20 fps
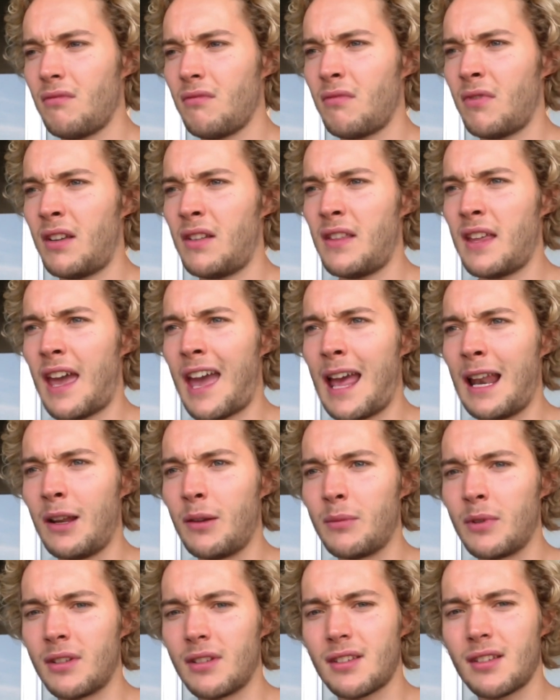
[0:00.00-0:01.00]
the
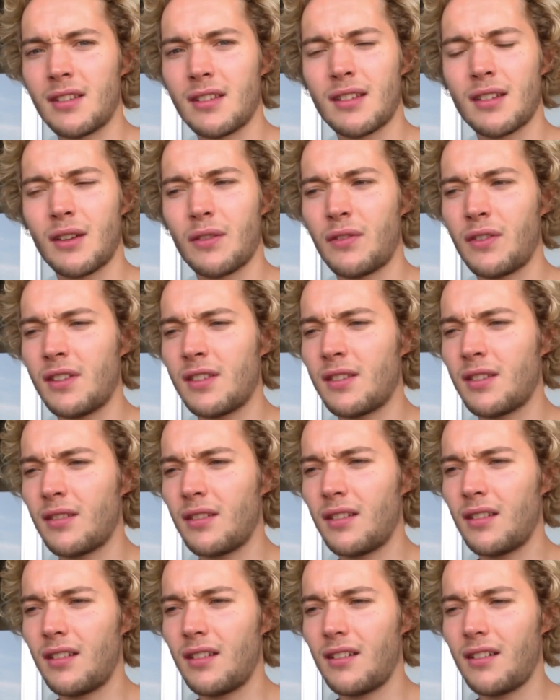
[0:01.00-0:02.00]
elements and stuff. He's
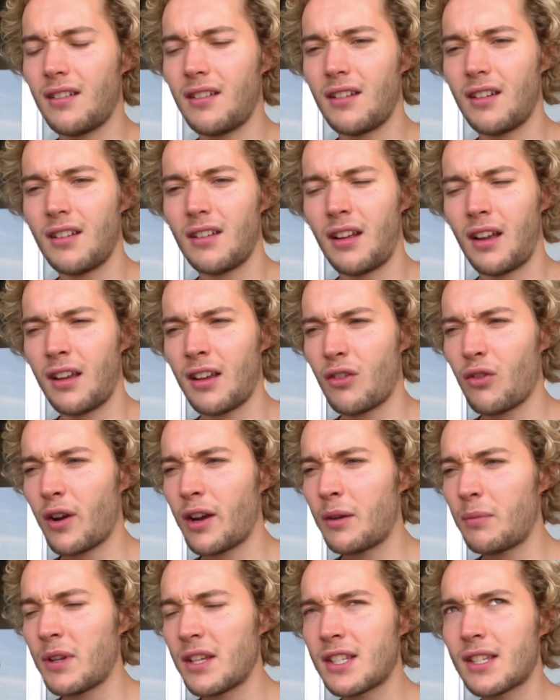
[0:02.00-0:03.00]
like
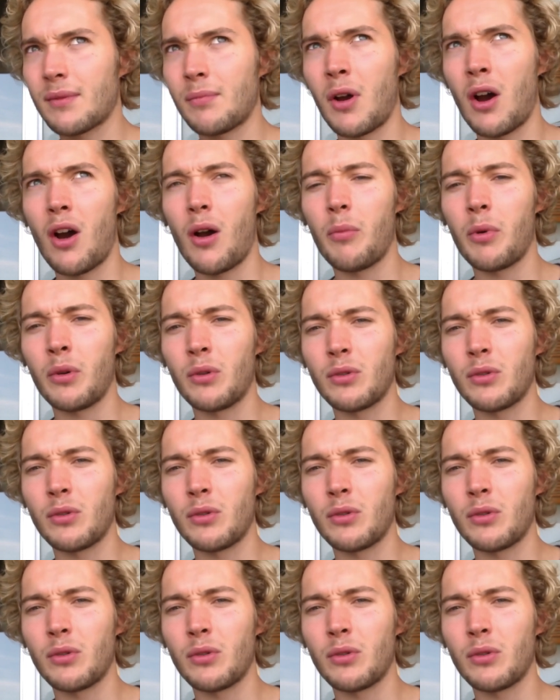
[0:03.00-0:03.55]
incredibly smart, but